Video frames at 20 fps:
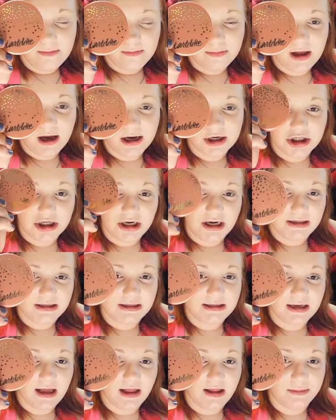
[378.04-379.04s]
blush
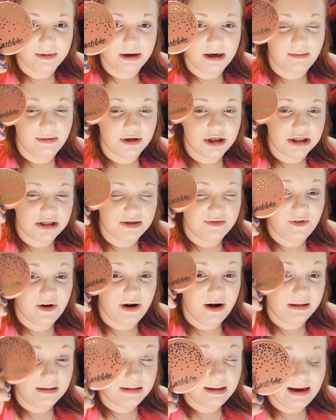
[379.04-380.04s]
in Celebrated, which is a
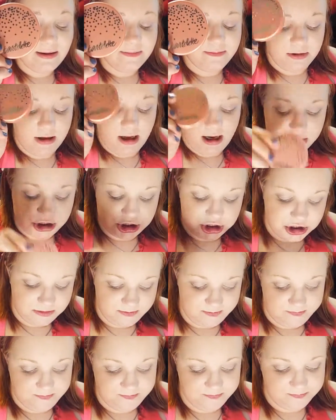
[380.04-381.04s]
very light blush.
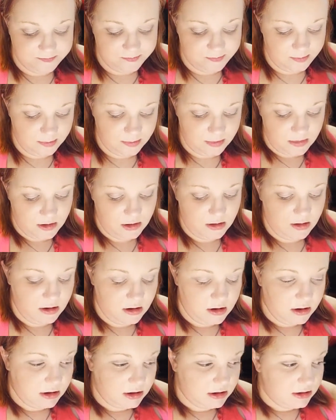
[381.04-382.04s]

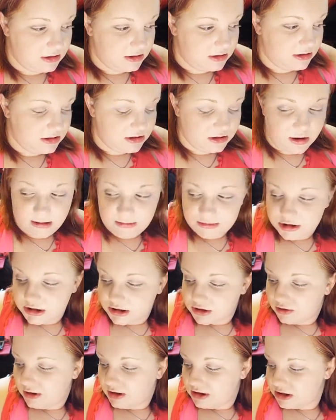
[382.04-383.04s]
So I'm
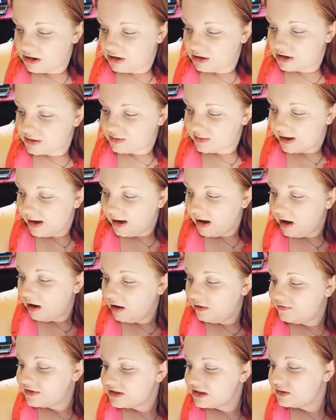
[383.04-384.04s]
just going to use my
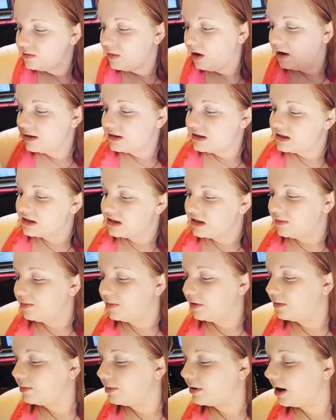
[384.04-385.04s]
e.l.f. small
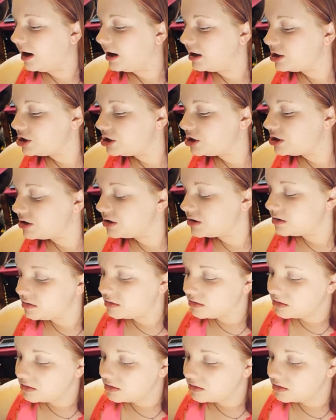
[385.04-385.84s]
stipple brush,